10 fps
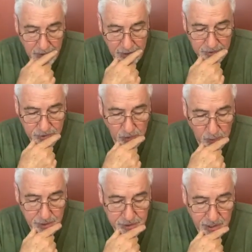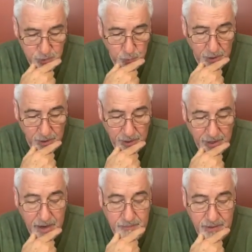And so he says, where
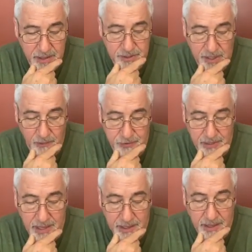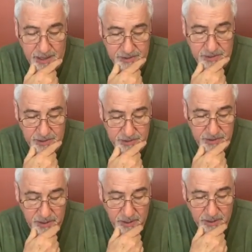envy and self seeking exist,